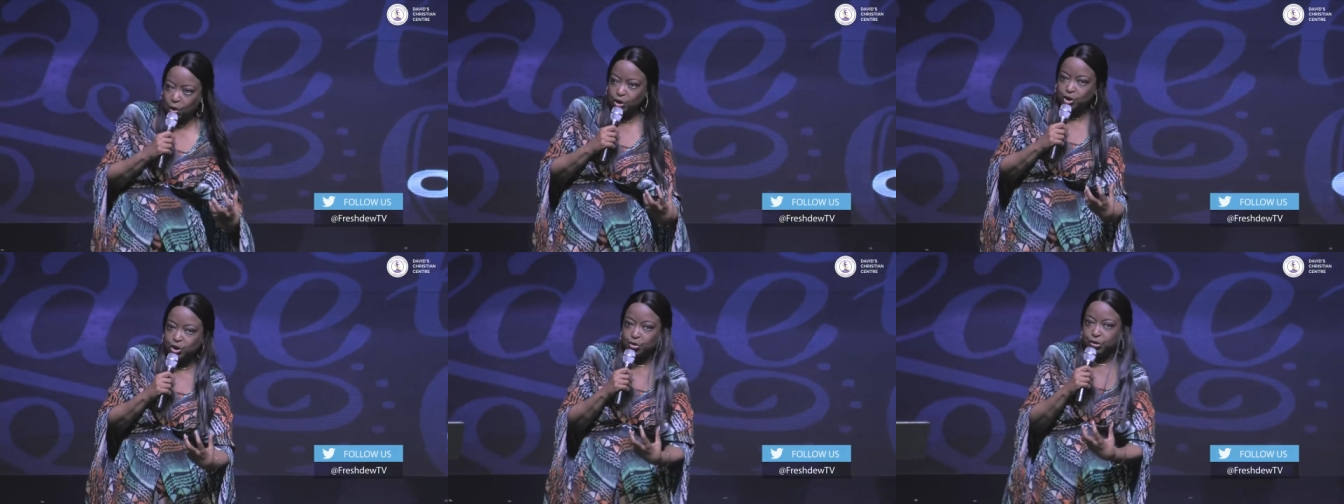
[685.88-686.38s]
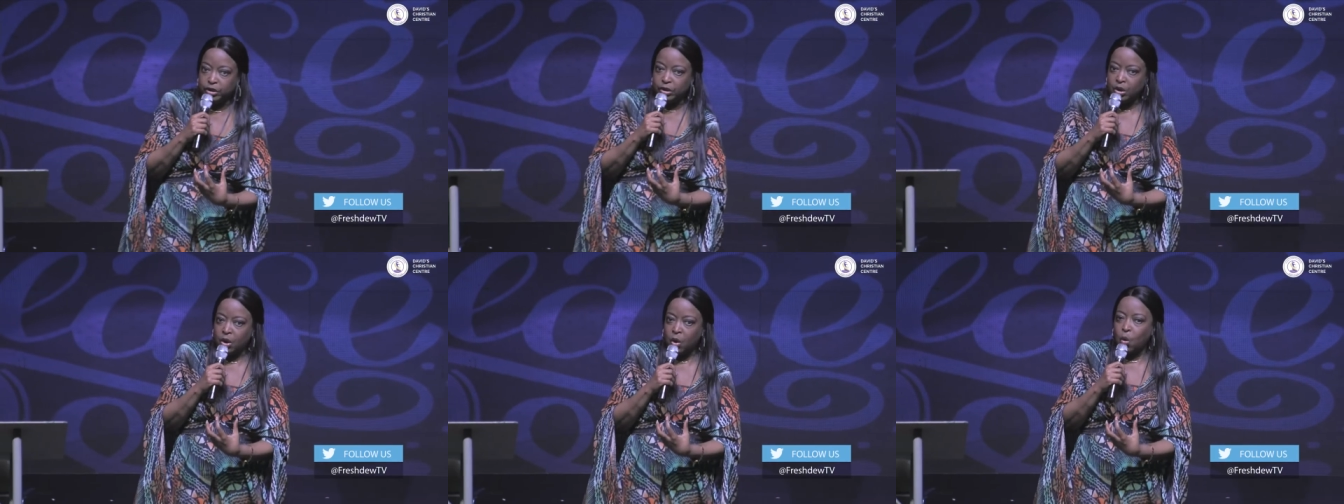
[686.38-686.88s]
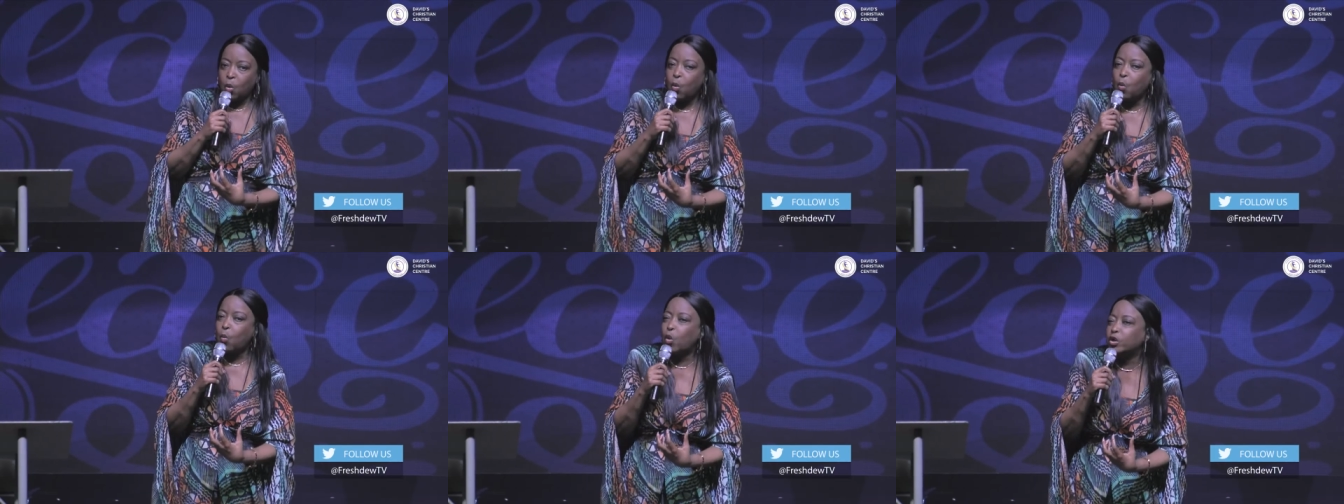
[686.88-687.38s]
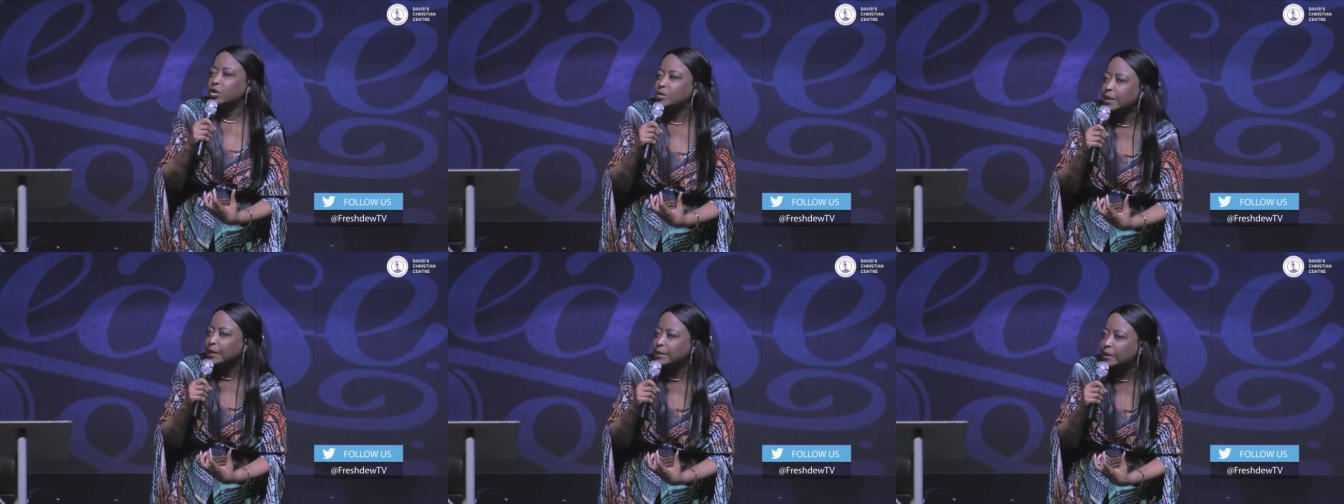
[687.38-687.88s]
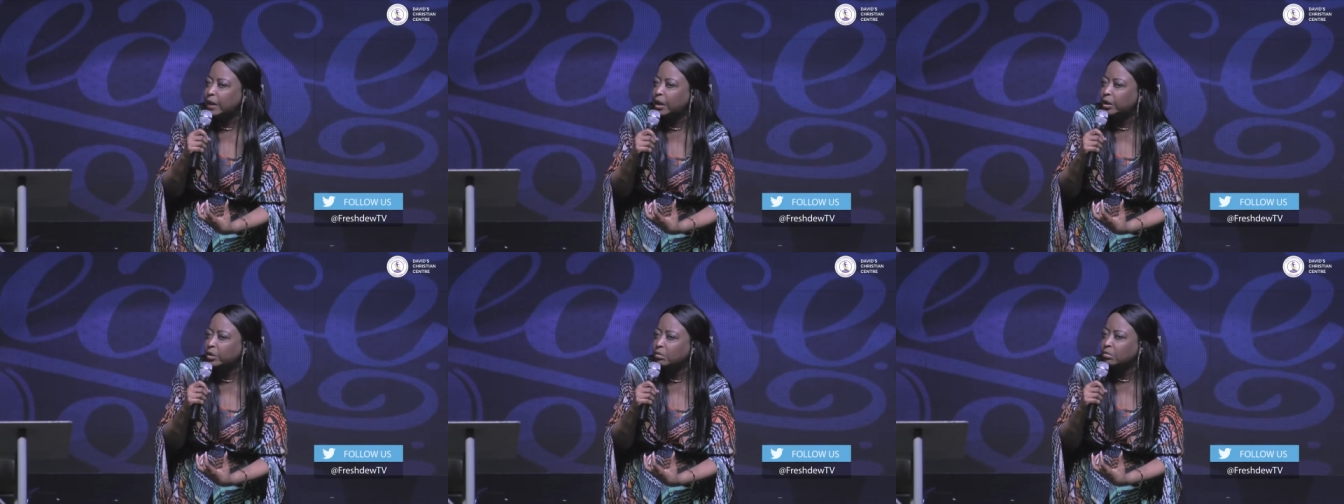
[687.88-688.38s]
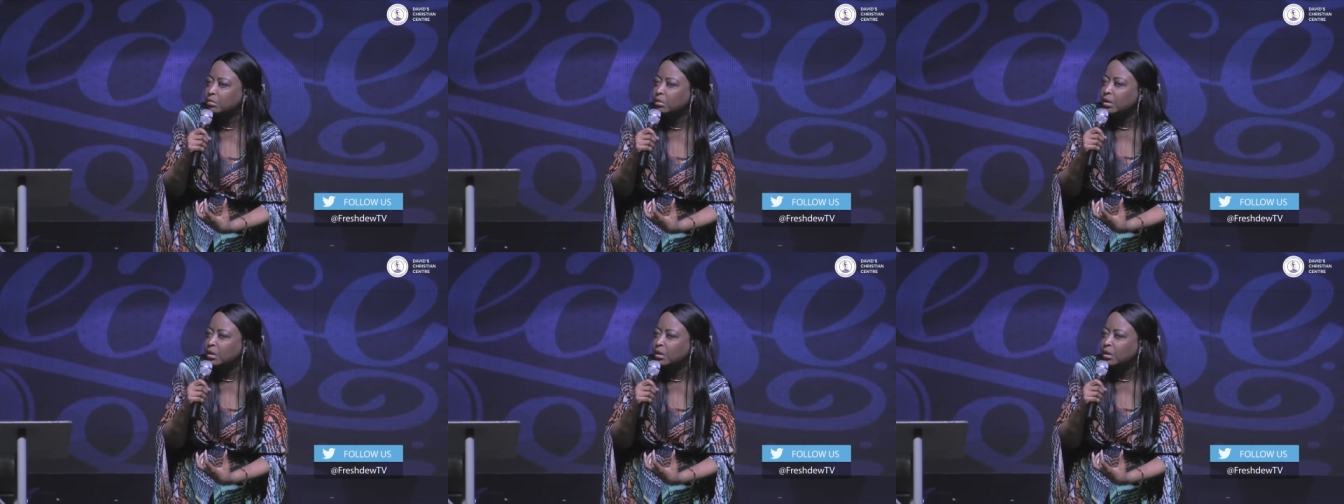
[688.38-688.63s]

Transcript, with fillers: continuing. What does that tell you?